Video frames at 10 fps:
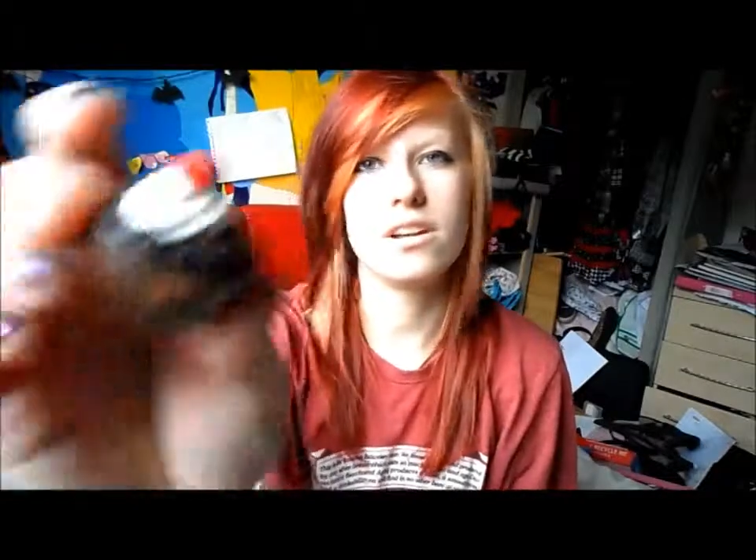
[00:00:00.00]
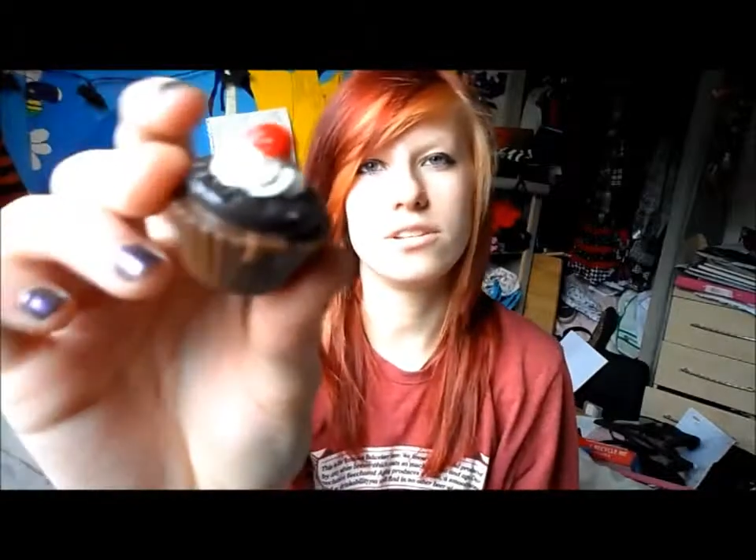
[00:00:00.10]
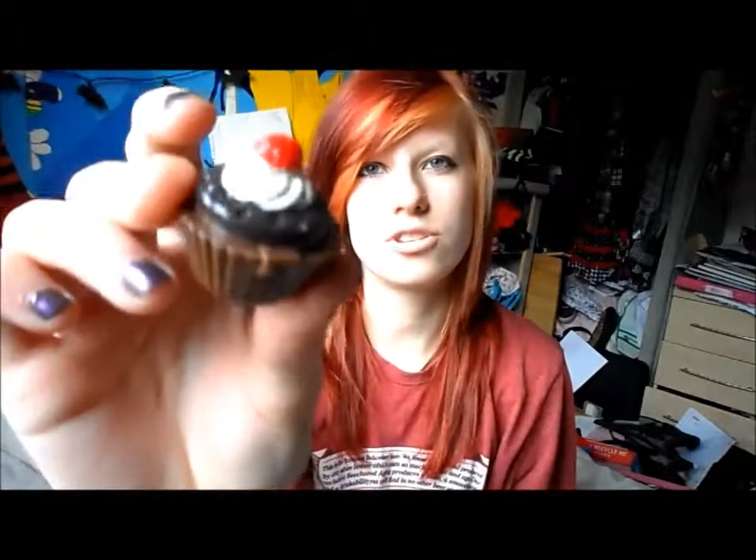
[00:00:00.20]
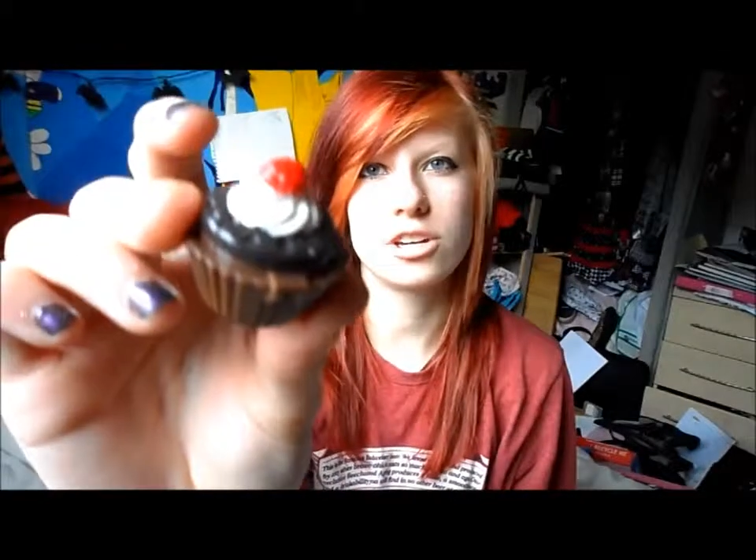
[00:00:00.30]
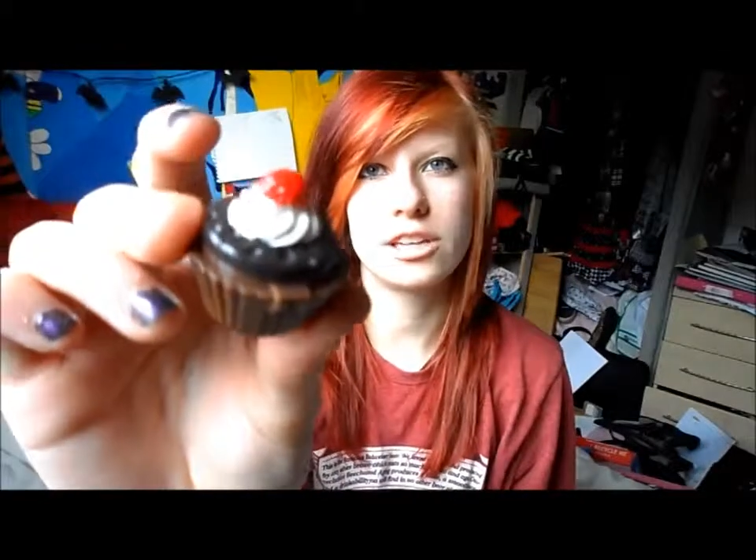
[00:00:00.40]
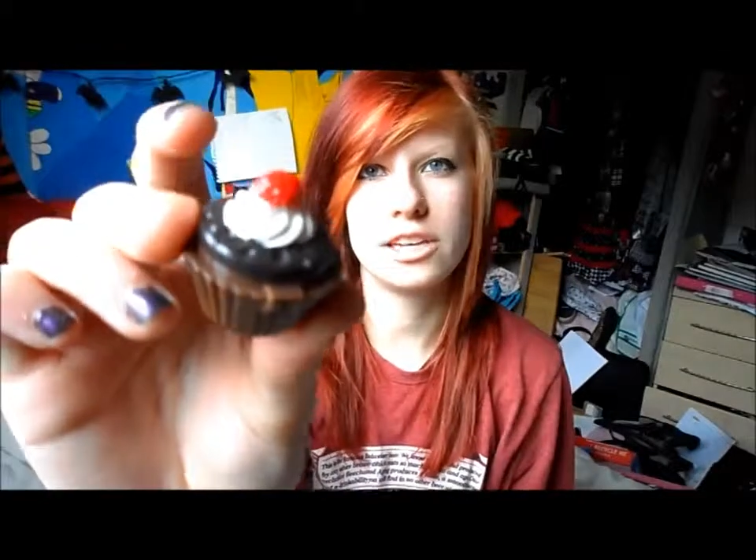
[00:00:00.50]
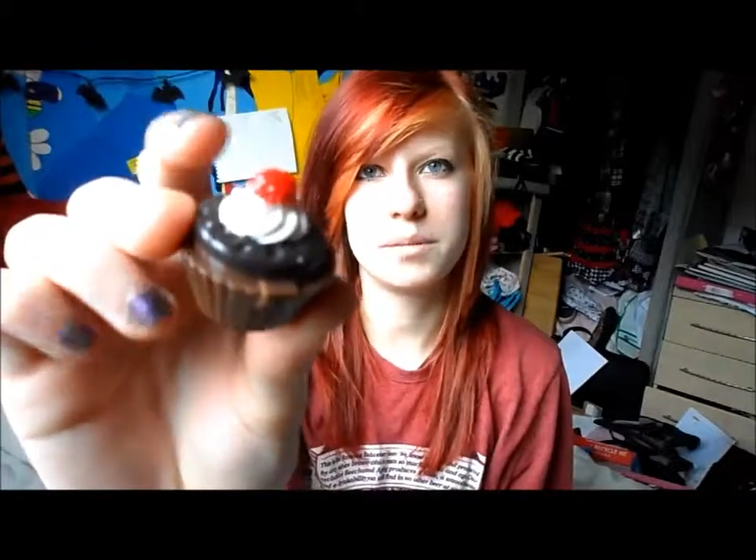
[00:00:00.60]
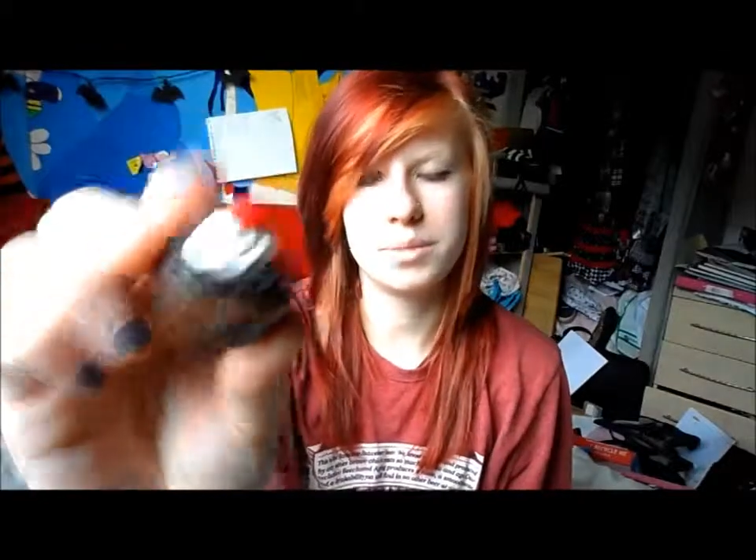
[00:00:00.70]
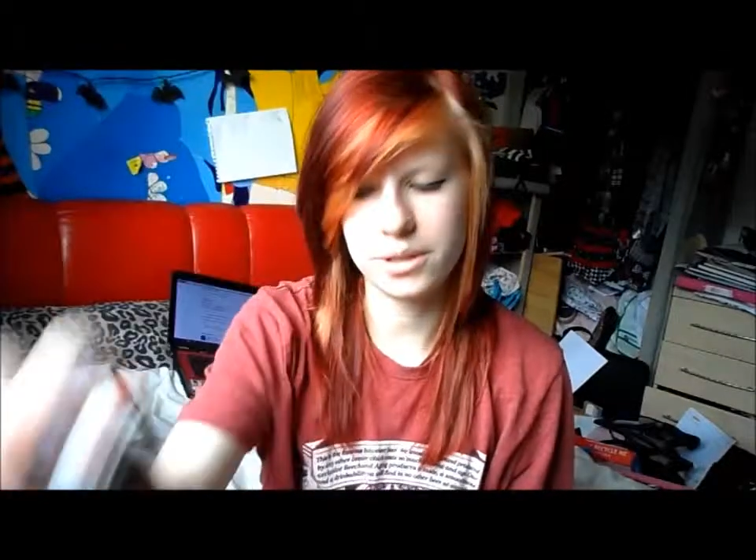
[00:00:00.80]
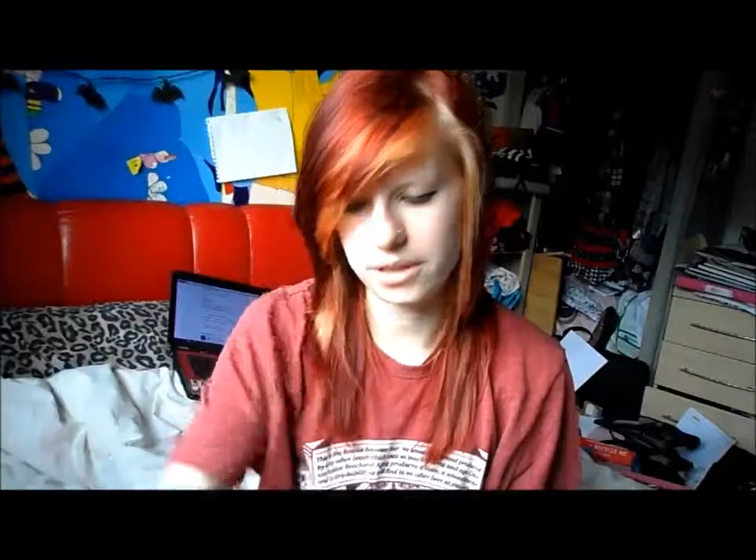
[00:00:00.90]
Another
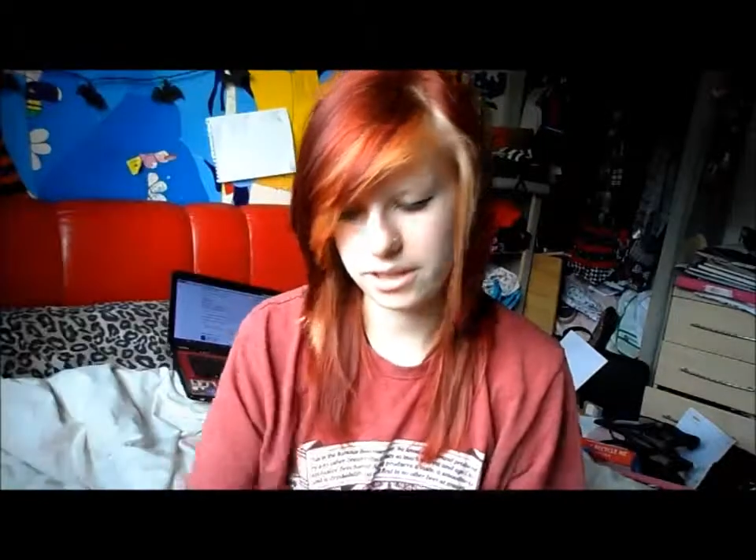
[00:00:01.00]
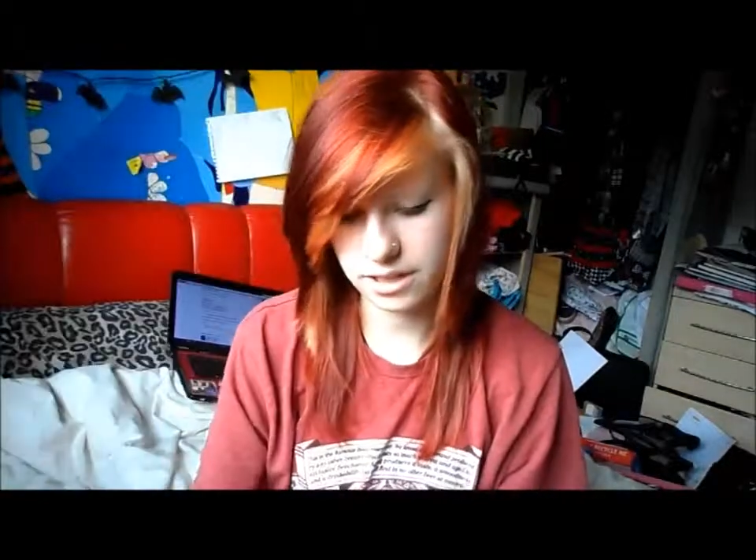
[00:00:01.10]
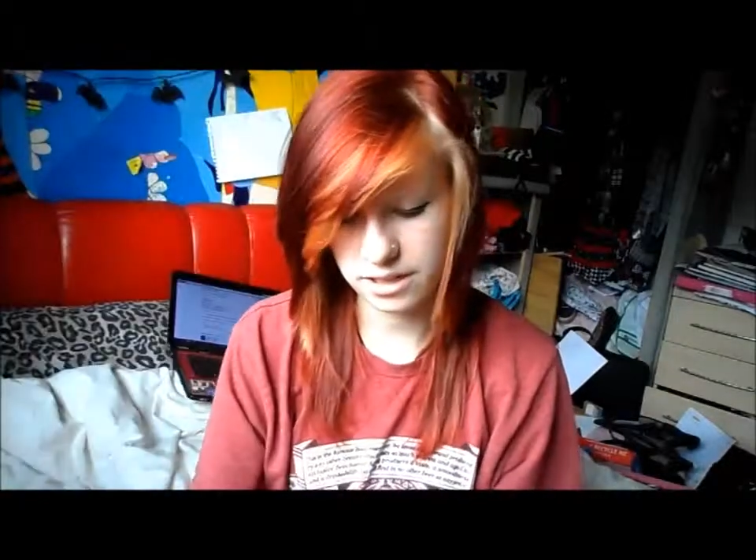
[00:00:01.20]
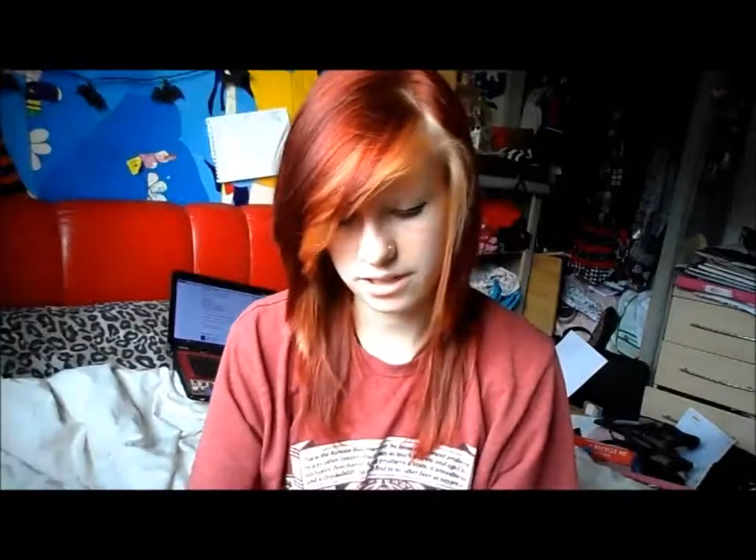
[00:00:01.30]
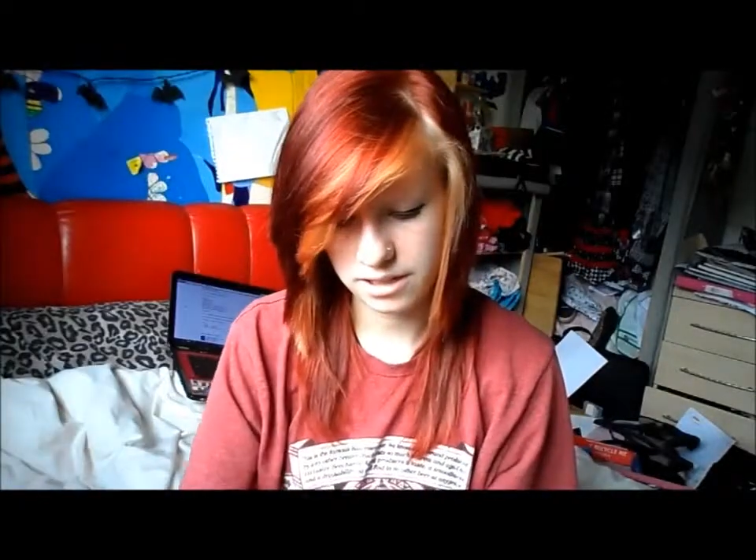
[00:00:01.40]
chocolatey pudding.